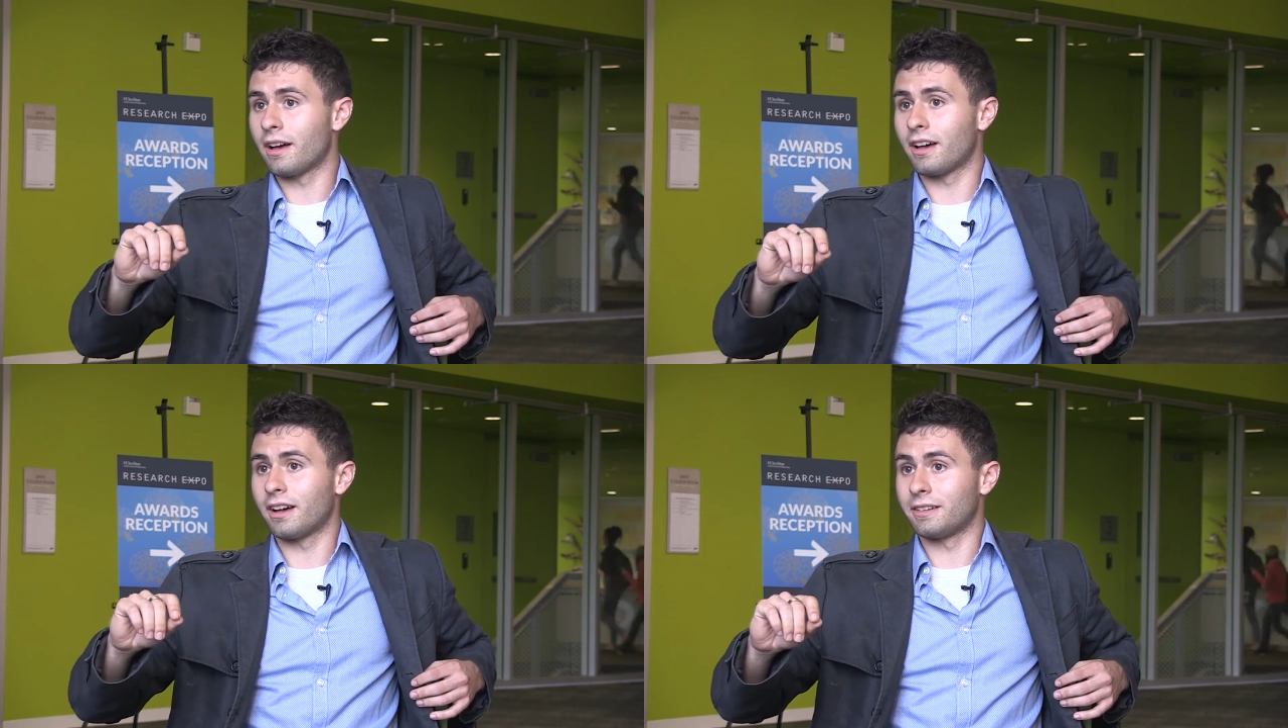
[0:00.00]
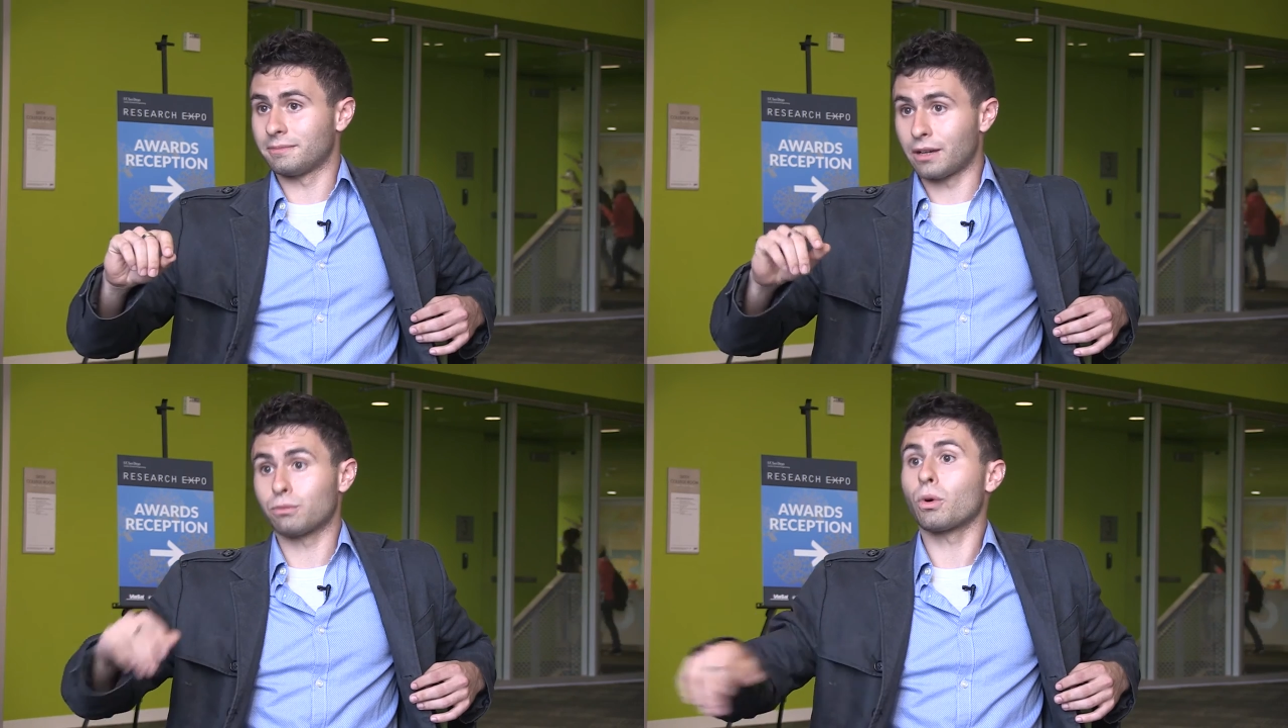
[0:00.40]

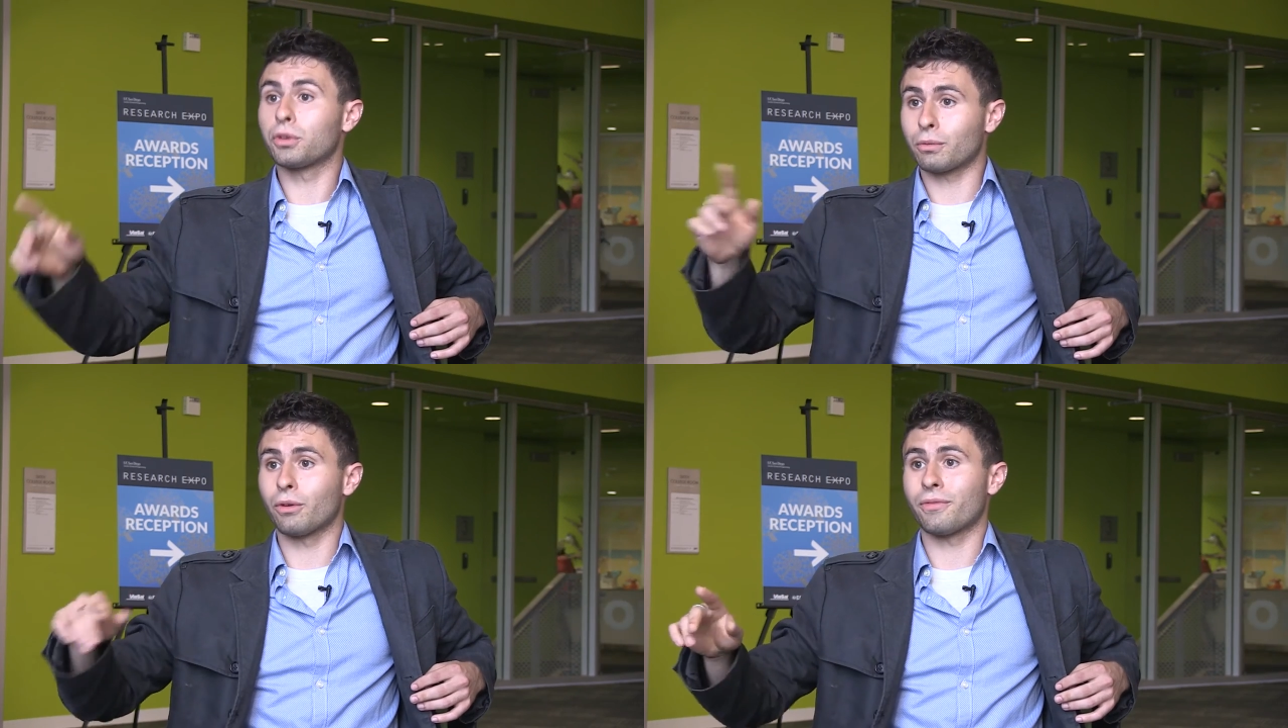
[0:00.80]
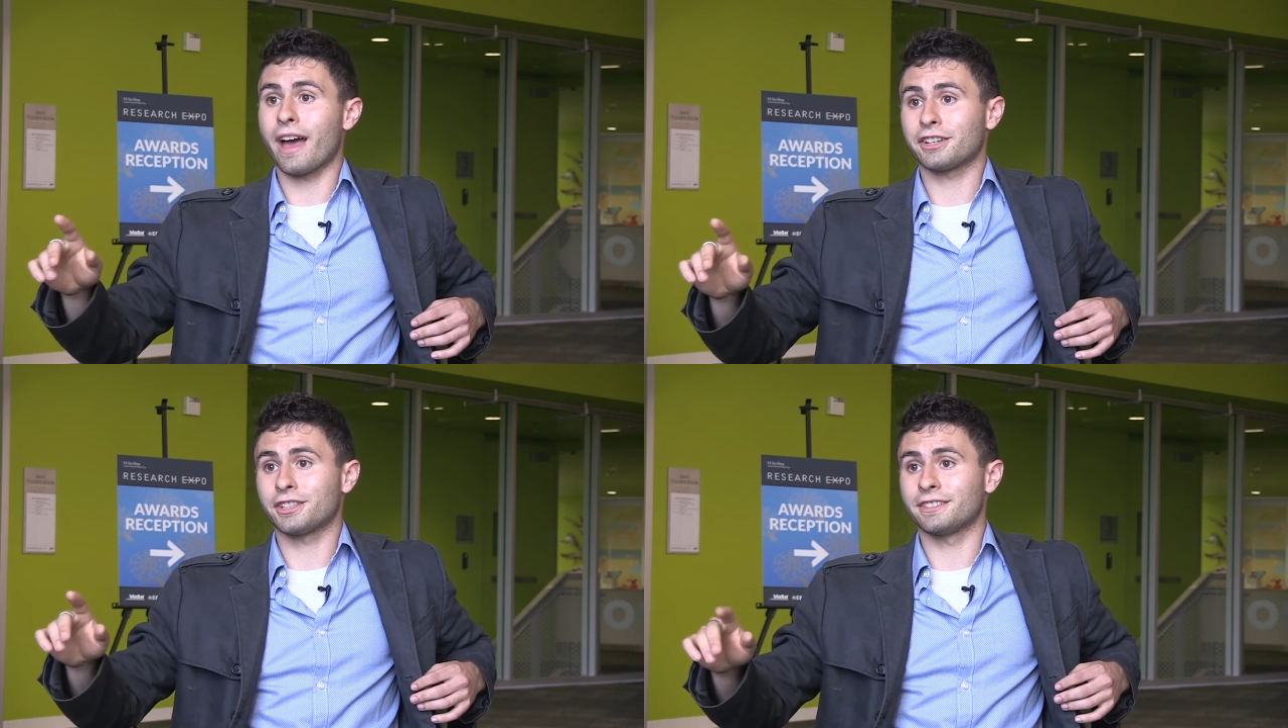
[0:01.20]
uh, on roll to roll
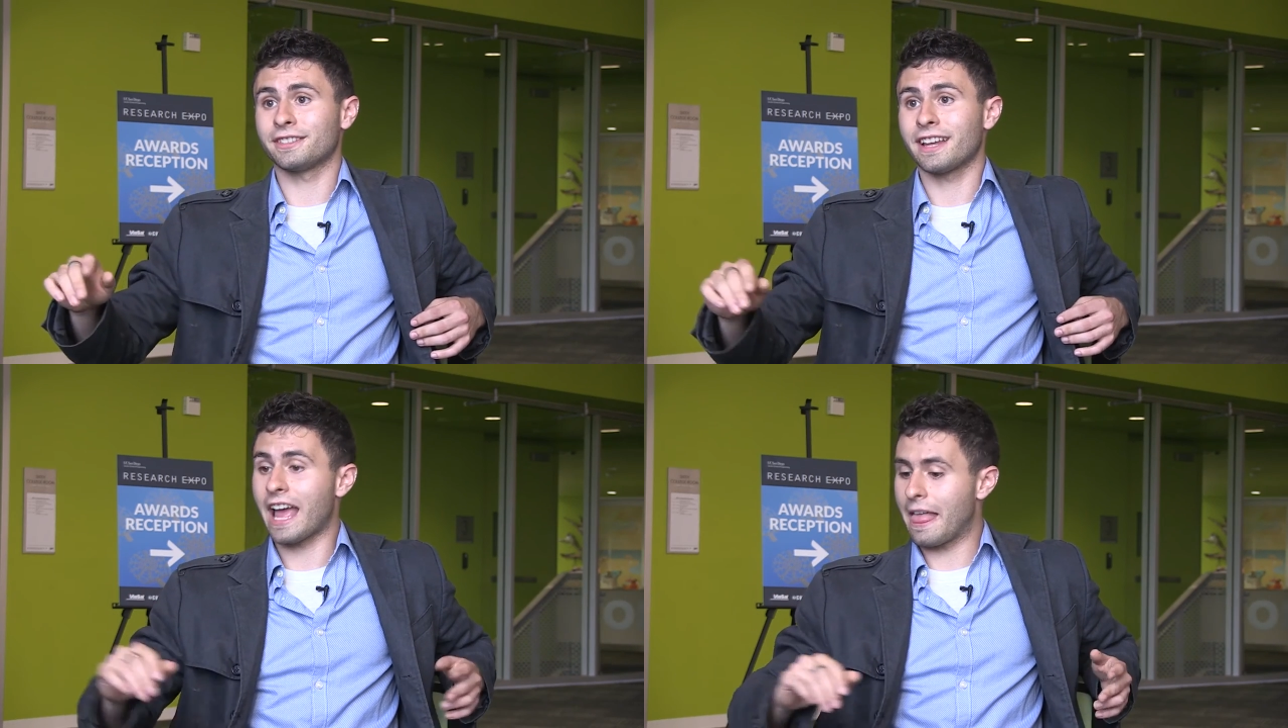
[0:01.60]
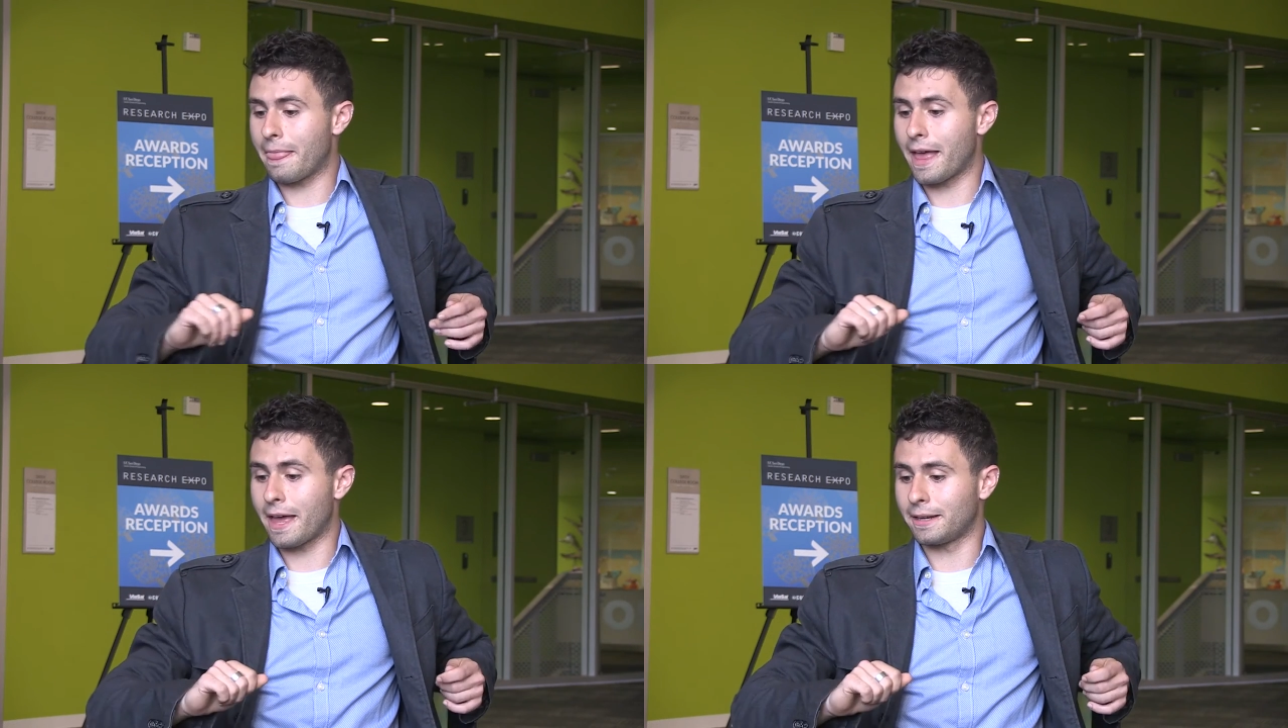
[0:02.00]
fashion
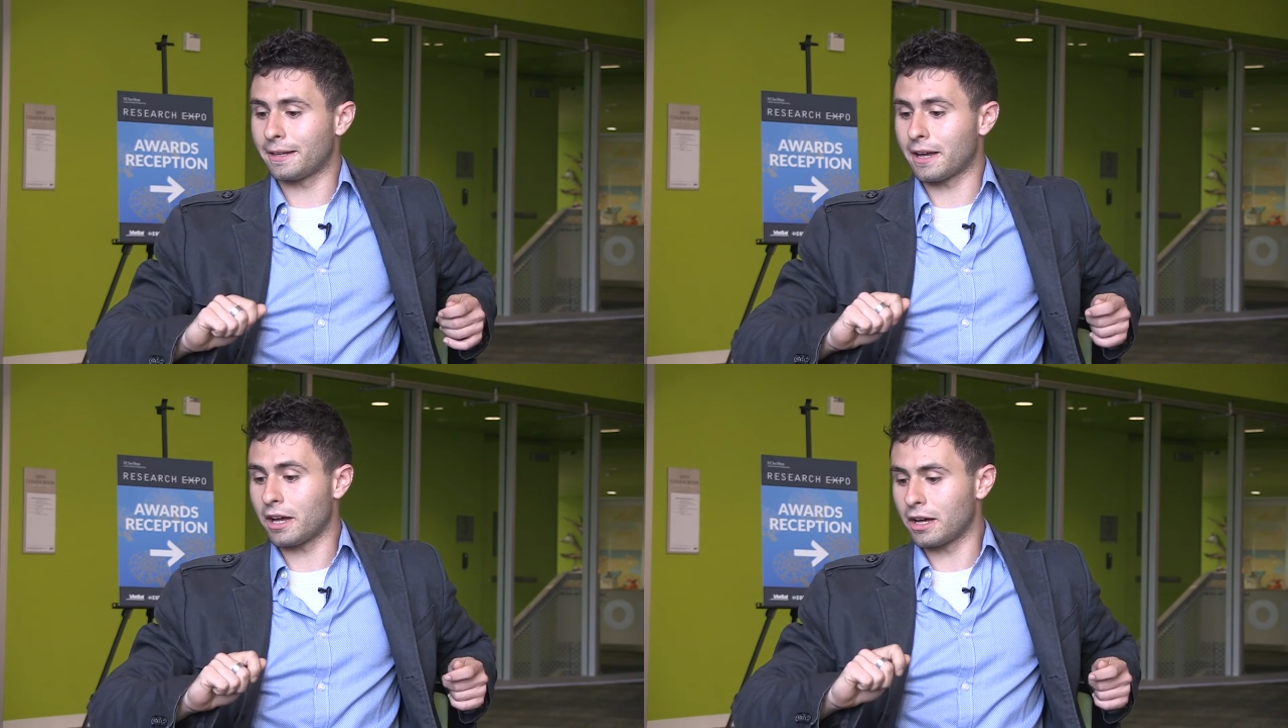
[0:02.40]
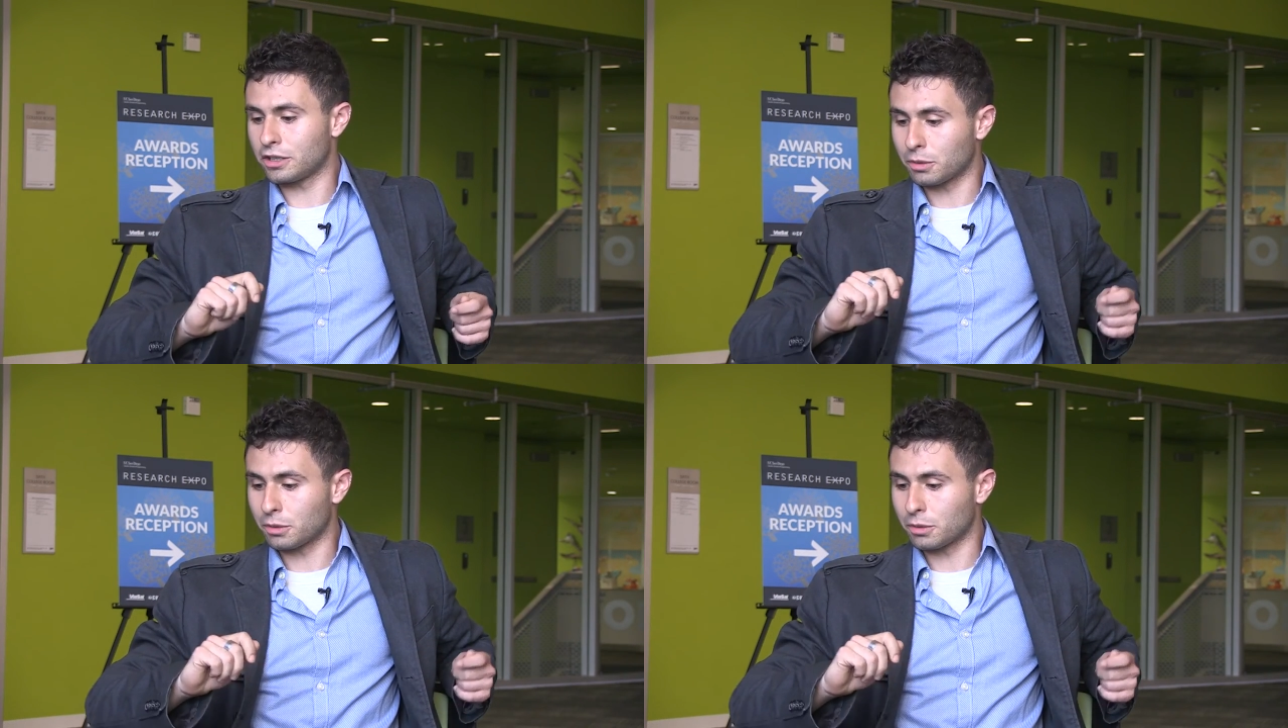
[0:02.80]
and then uh,